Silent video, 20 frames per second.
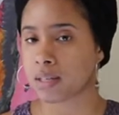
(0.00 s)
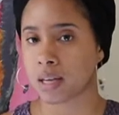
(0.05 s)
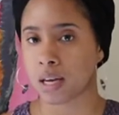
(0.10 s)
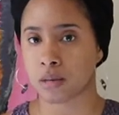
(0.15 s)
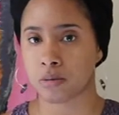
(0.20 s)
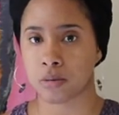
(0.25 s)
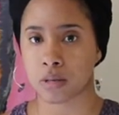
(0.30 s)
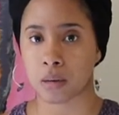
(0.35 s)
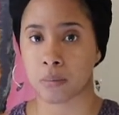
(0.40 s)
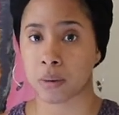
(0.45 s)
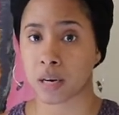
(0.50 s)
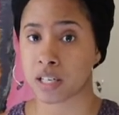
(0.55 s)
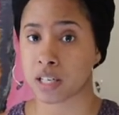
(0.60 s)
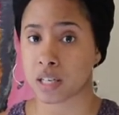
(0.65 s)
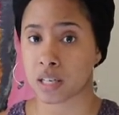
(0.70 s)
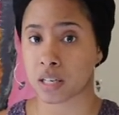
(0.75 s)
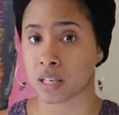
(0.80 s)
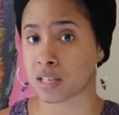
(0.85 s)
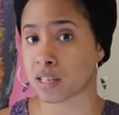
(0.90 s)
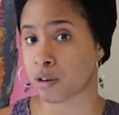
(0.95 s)
sex with somebody
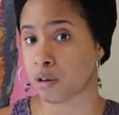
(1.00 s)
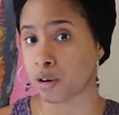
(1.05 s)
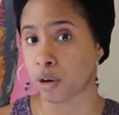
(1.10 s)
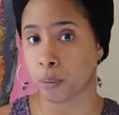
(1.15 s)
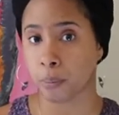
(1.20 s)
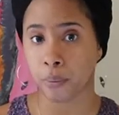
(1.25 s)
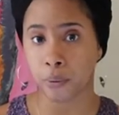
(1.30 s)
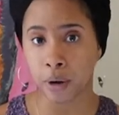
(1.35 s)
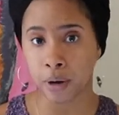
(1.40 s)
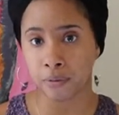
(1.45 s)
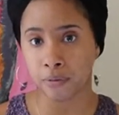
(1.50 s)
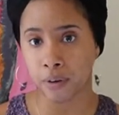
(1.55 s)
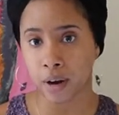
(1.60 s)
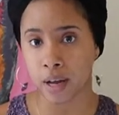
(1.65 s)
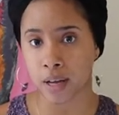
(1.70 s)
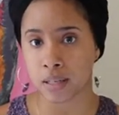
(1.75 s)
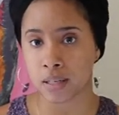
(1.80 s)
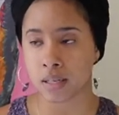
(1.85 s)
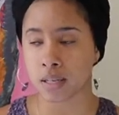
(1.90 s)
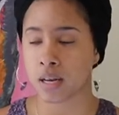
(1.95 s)
just because they're your
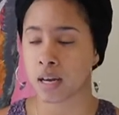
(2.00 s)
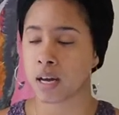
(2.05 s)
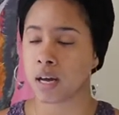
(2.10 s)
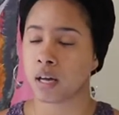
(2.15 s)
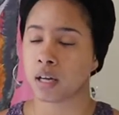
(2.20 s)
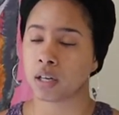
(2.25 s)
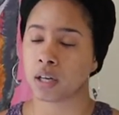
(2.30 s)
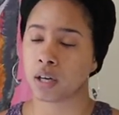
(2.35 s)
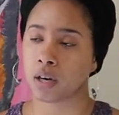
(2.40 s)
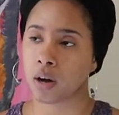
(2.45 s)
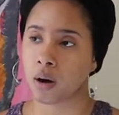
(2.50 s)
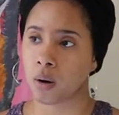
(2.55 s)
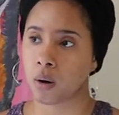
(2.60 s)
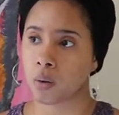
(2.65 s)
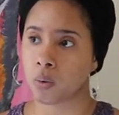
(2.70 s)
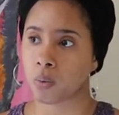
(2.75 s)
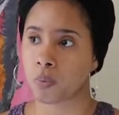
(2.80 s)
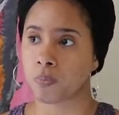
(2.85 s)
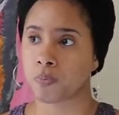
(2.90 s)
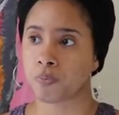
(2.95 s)
boyfriend, you
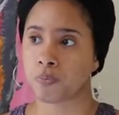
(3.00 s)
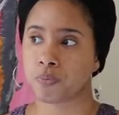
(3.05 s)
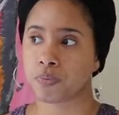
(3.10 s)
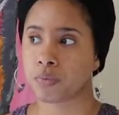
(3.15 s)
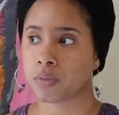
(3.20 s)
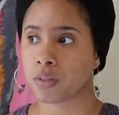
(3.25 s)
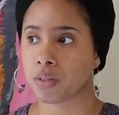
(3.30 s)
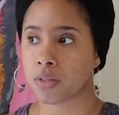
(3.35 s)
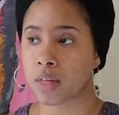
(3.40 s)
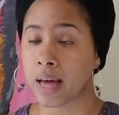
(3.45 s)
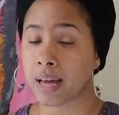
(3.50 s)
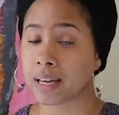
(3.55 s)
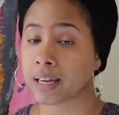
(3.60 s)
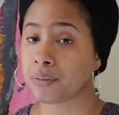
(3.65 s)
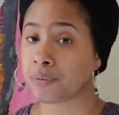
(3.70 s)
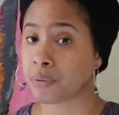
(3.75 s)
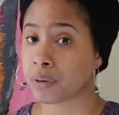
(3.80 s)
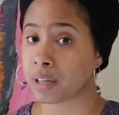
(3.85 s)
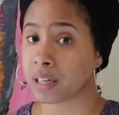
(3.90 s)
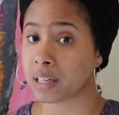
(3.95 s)
know, that
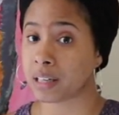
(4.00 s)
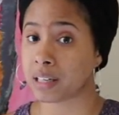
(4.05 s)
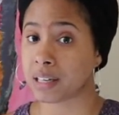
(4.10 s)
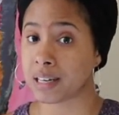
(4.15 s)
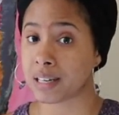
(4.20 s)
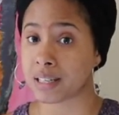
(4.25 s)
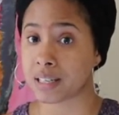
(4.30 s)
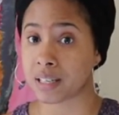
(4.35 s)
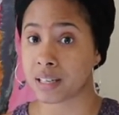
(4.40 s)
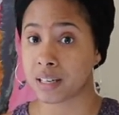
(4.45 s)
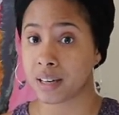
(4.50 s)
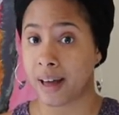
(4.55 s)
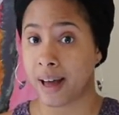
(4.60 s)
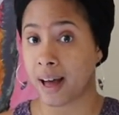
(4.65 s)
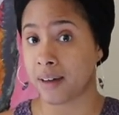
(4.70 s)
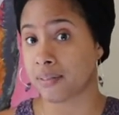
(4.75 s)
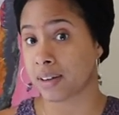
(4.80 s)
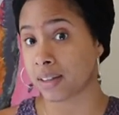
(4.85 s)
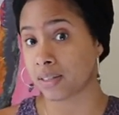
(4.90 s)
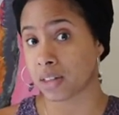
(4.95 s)
can really lead to
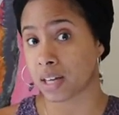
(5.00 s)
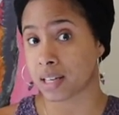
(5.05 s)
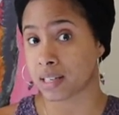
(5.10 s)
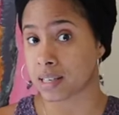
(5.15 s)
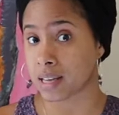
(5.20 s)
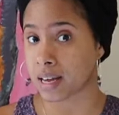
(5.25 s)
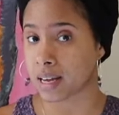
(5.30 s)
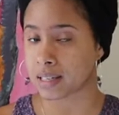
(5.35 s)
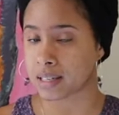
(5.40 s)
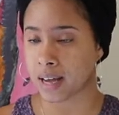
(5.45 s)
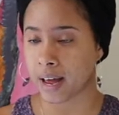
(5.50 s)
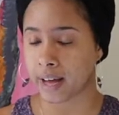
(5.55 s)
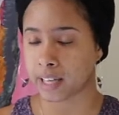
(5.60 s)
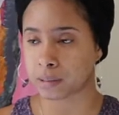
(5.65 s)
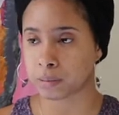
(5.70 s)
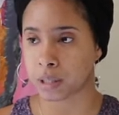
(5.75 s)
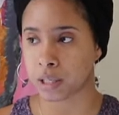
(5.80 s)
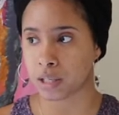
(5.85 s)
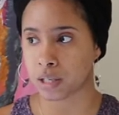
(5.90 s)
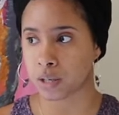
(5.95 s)
having things like
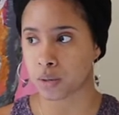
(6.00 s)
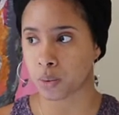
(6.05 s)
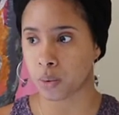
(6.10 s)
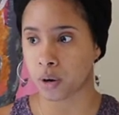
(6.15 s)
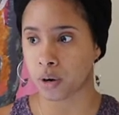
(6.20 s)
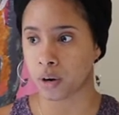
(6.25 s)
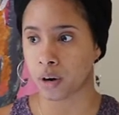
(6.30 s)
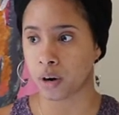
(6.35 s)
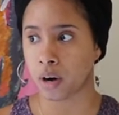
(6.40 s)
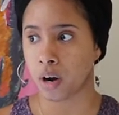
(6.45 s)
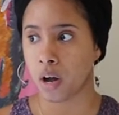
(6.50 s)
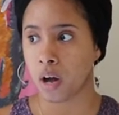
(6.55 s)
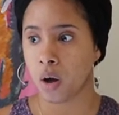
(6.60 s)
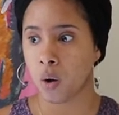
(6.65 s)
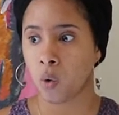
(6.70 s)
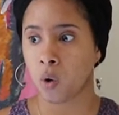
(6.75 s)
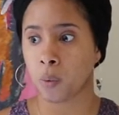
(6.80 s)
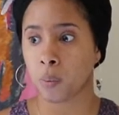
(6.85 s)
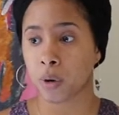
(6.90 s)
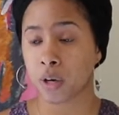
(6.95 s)
attachment disorder,
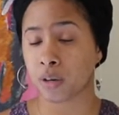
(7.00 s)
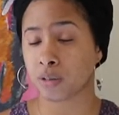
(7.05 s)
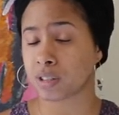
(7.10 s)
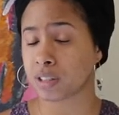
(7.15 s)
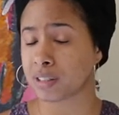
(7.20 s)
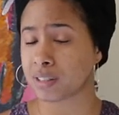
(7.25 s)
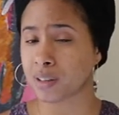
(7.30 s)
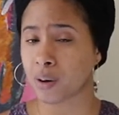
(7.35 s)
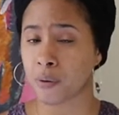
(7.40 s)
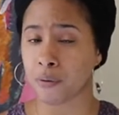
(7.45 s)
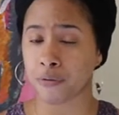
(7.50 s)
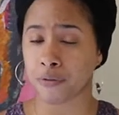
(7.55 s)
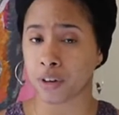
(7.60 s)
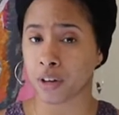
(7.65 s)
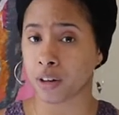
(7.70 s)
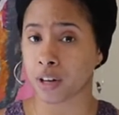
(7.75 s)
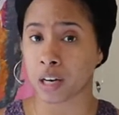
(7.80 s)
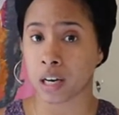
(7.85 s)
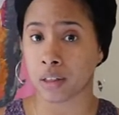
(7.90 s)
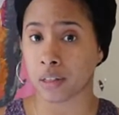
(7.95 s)
or where you just don't
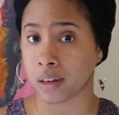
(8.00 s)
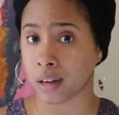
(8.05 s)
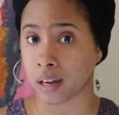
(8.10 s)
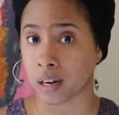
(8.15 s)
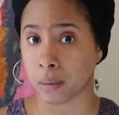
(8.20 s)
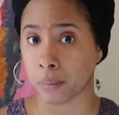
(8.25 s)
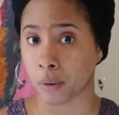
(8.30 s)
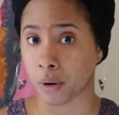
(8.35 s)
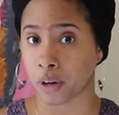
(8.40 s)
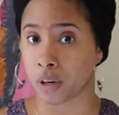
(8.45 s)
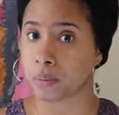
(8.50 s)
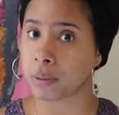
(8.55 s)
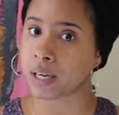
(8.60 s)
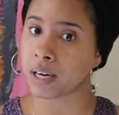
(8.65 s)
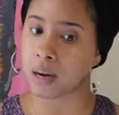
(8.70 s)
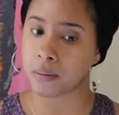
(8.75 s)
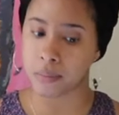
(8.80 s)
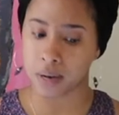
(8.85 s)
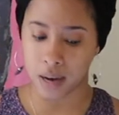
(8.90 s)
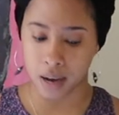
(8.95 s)
feel anything anymore. You
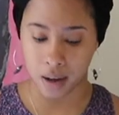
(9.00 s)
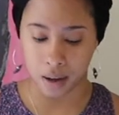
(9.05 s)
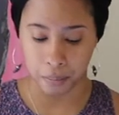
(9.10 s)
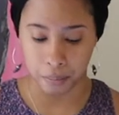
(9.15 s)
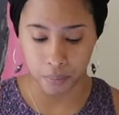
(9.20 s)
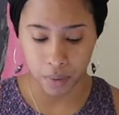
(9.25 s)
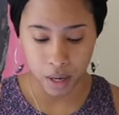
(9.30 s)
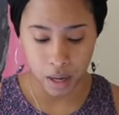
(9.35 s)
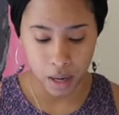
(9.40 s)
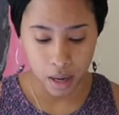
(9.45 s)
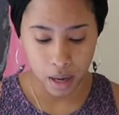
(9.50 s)
become numb.